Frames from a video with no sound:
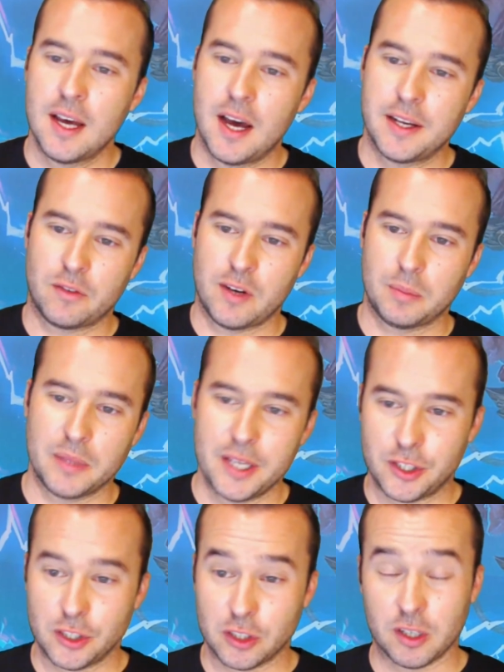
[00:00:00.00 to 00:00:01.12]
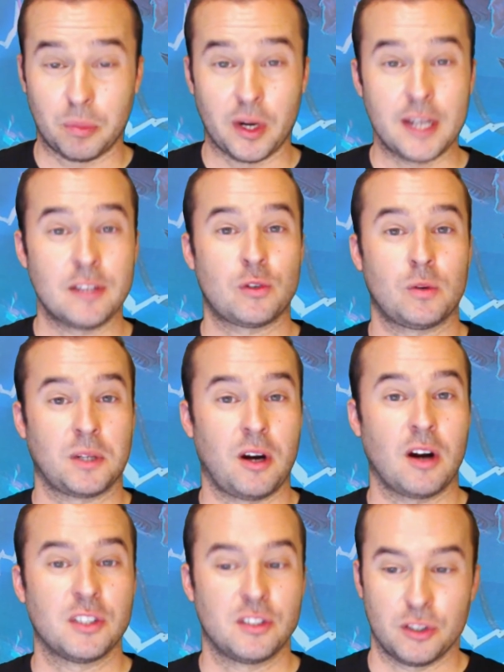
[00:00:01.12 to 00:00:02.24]
Underrealm Lich is going to brainstorm
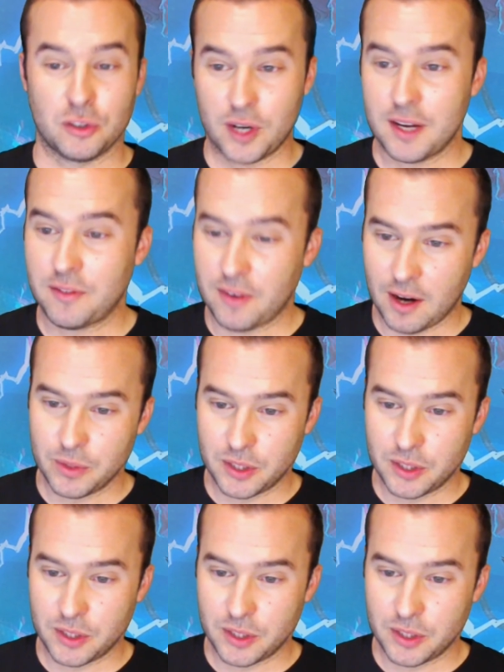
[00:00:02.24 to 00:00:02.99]
cards into your graveyard,